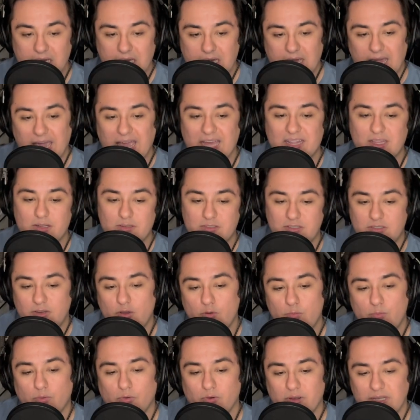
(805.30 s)
And there's no
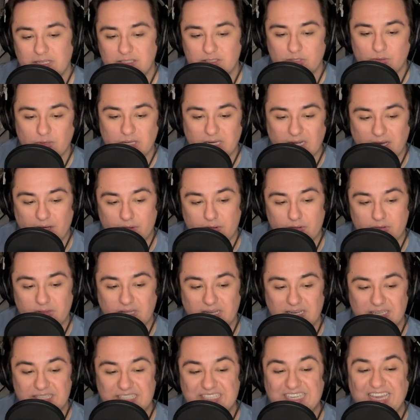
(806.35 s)
point to it other
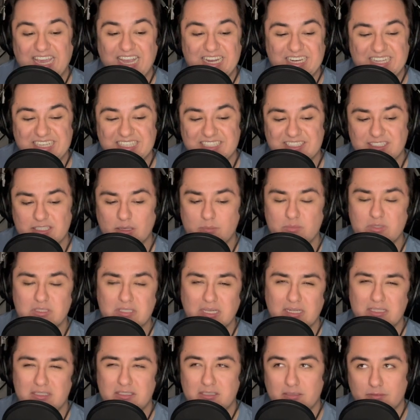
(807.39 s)
than gaining some
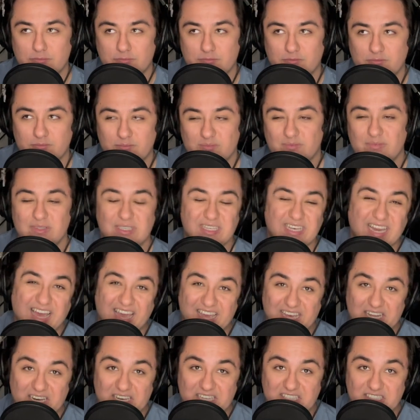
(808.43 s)
sense of
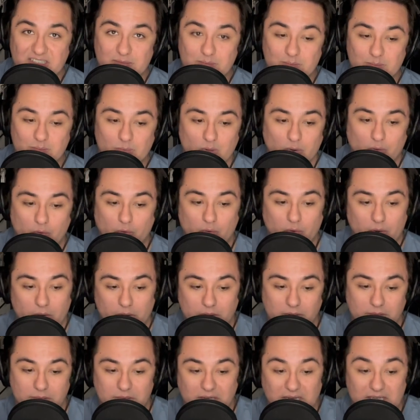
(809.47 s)
nihilism
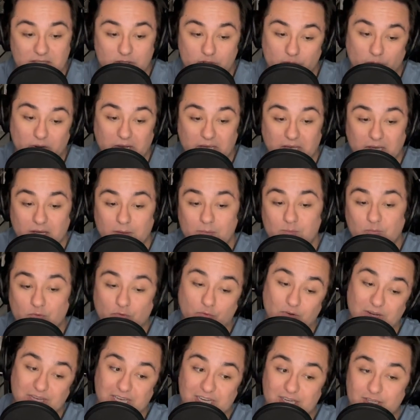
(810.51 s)
or enjoying a
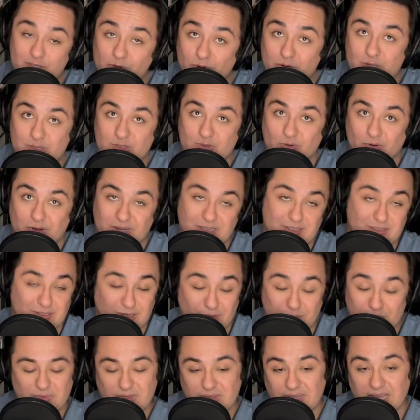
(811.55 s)
freaky short story. So
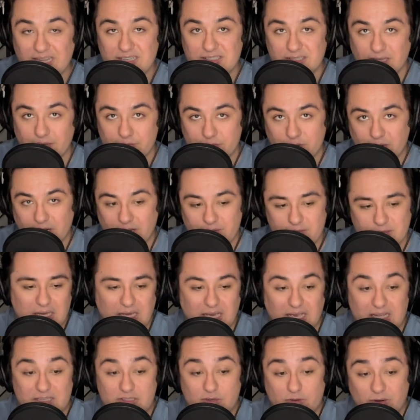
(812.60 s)
thanks, Lovecraft.
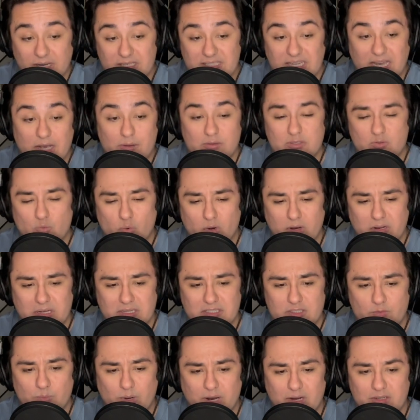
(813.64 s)
It's crazy how his work
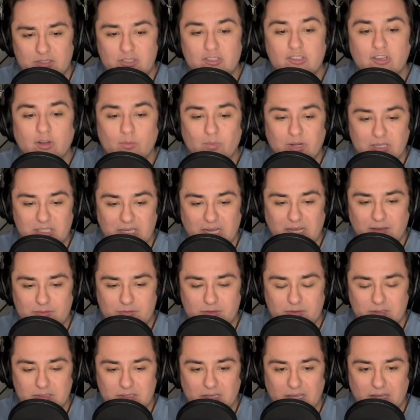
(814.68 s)
inspired so much after
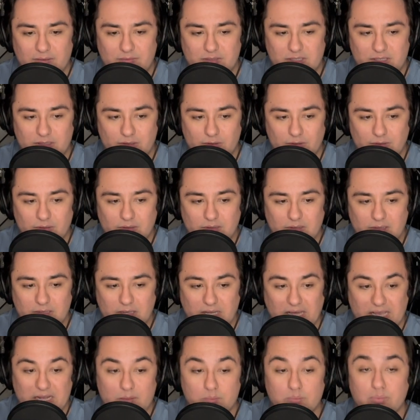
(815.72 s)
his life too,
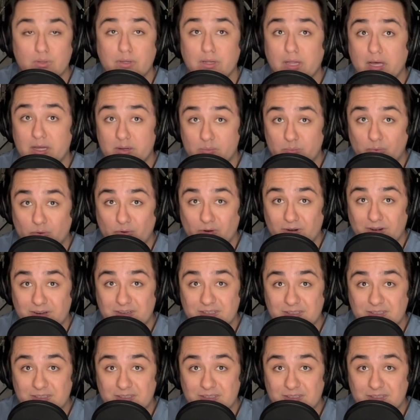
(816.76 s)
like Bloodborne.